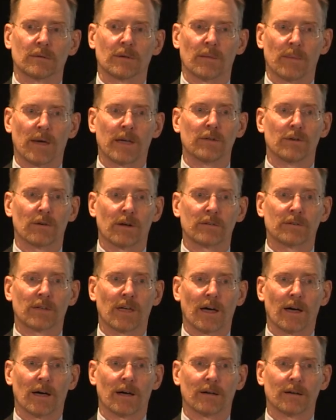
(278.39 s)
about your own
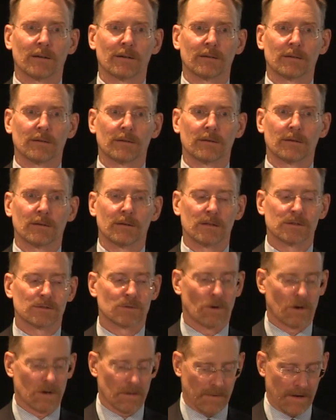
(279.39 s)
car. It's
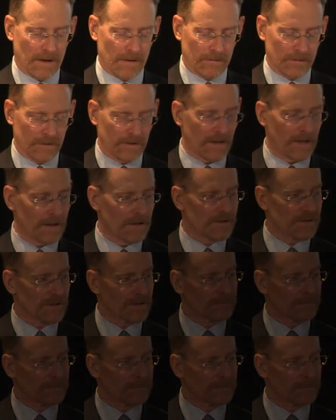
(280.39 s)
quite a powerful analogy.